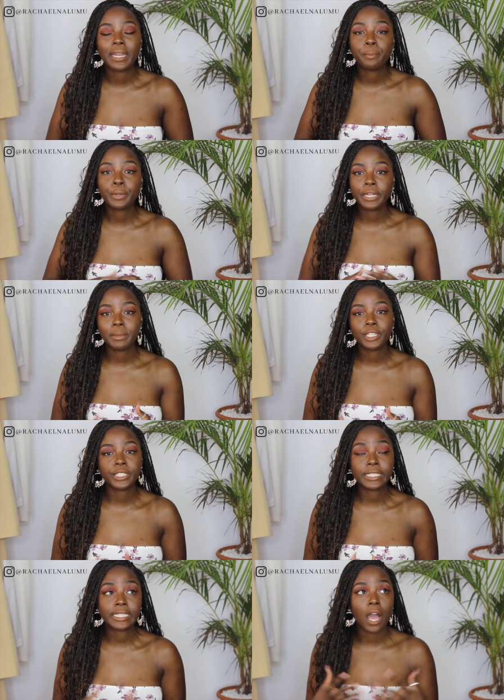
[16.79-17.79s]
but it pretty
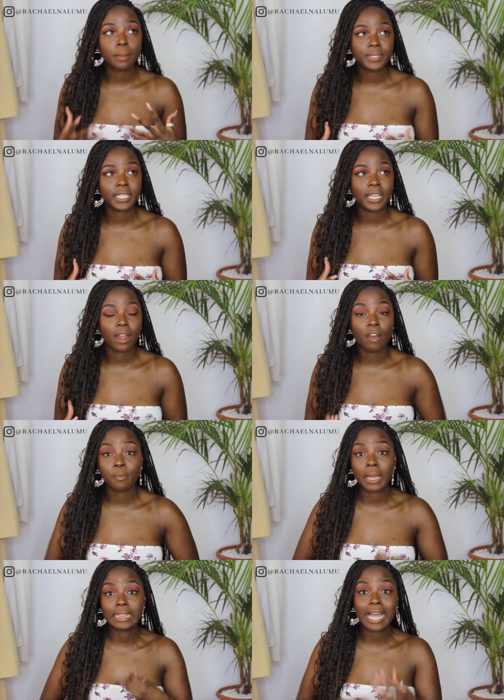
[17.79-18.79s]
much is an update
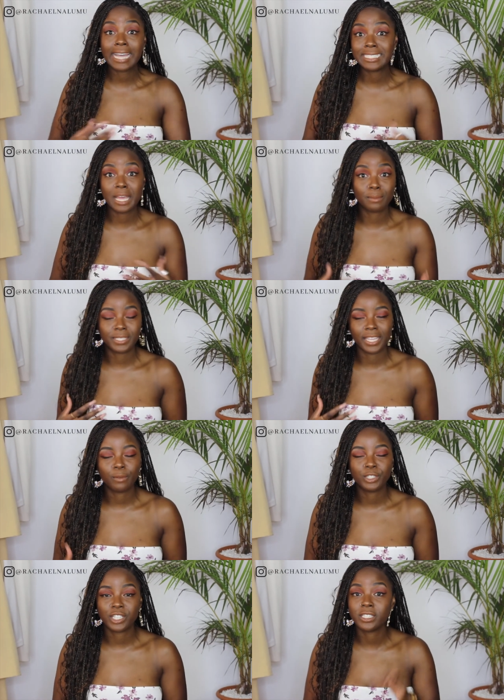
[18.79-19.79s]
of my last
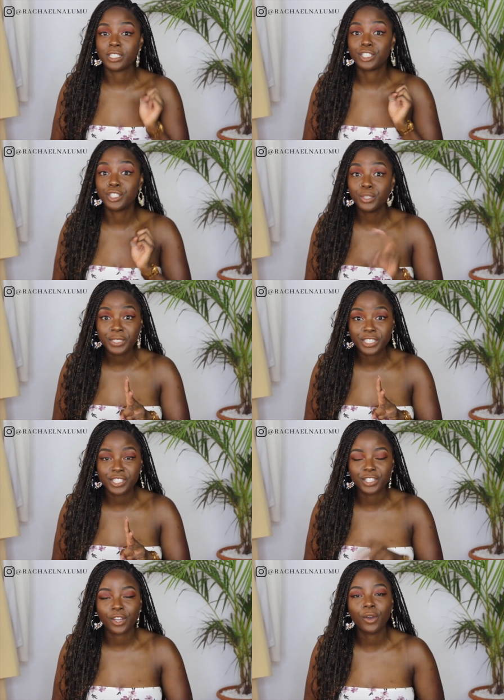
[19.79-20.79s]
update, which I did two
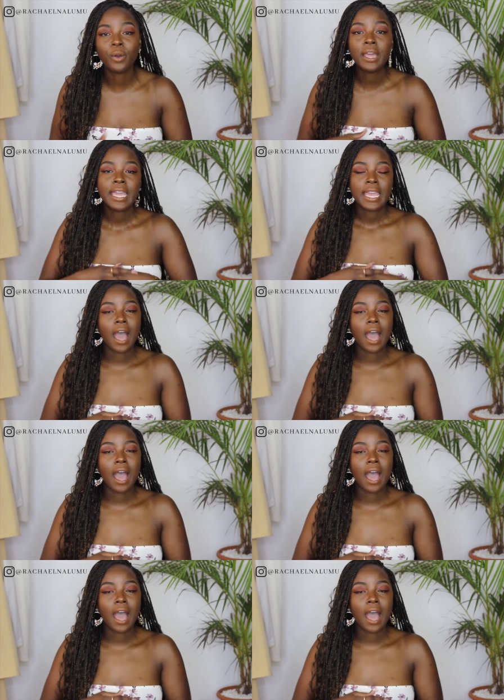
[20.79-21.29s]
years ago,